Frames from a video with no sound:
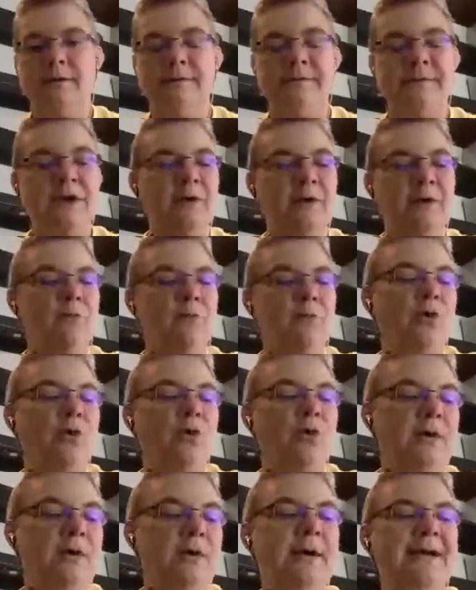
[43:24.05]
They're
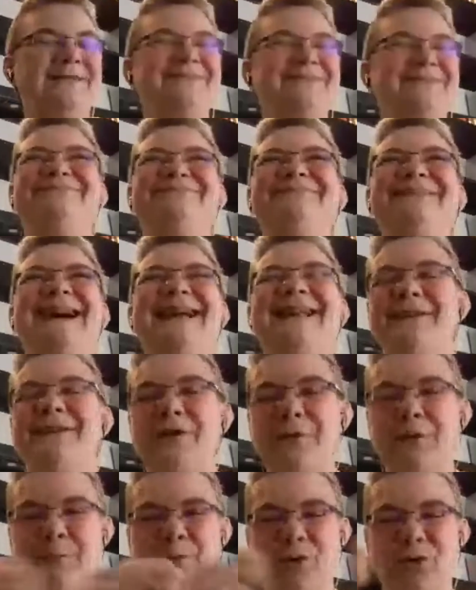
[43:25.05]
more, I
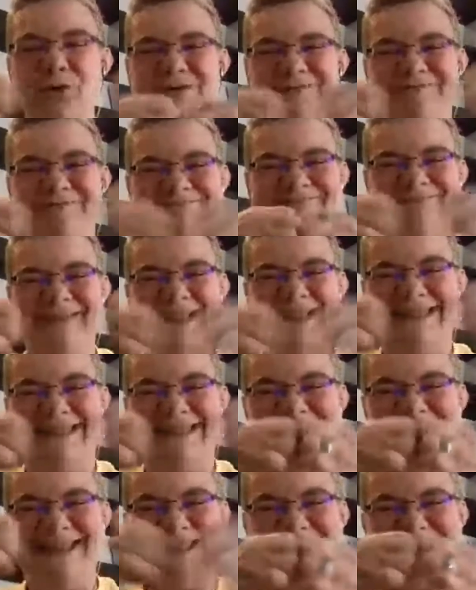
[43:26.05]
don't know, they're more
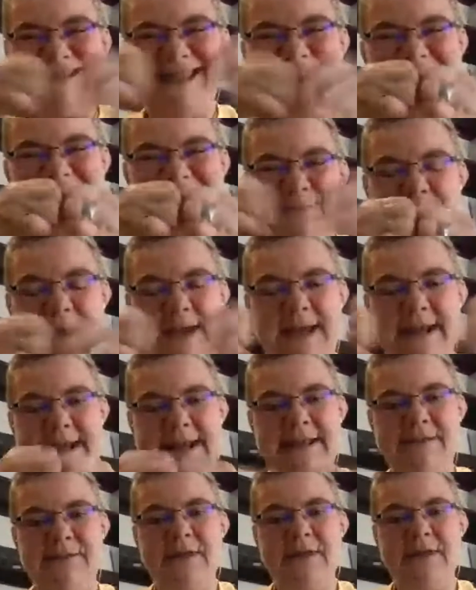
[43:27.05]
like this,
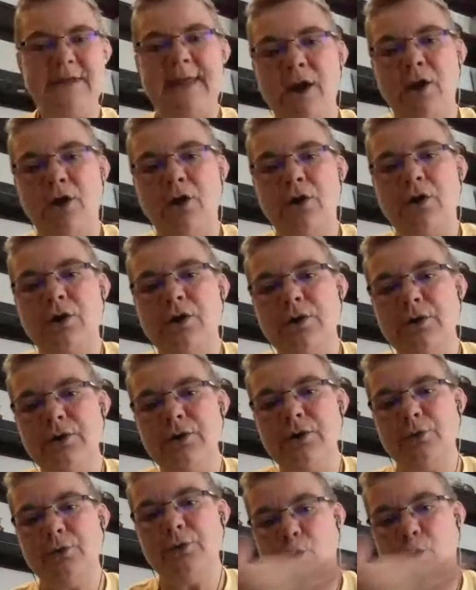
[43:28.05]
headbutting than they
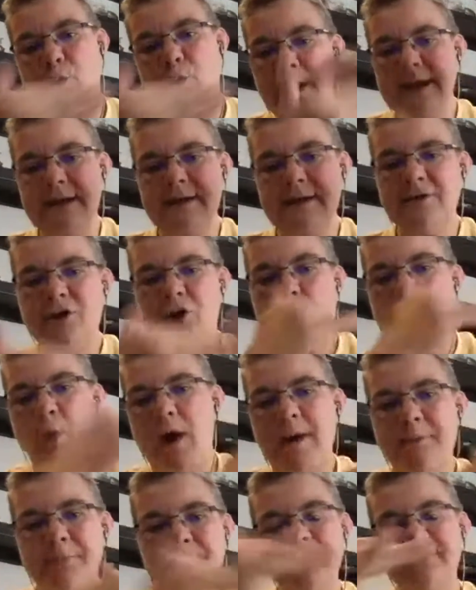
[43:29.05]
are working
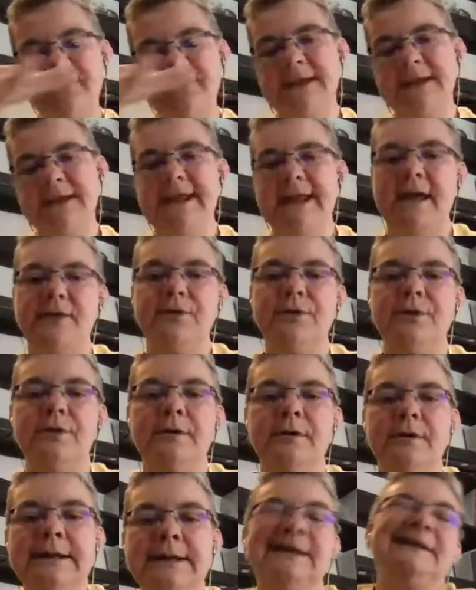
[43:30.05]
cooperatively
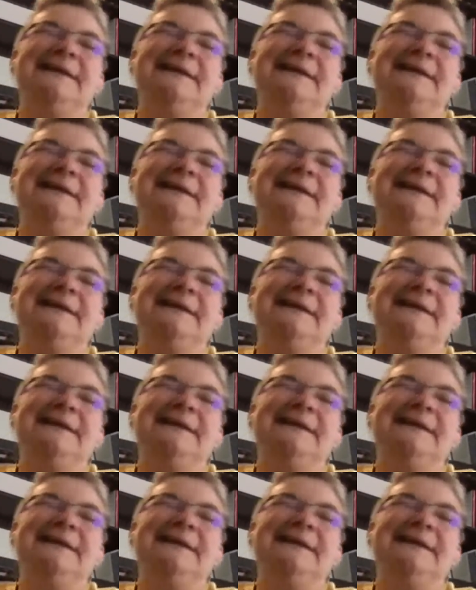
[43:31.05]
together.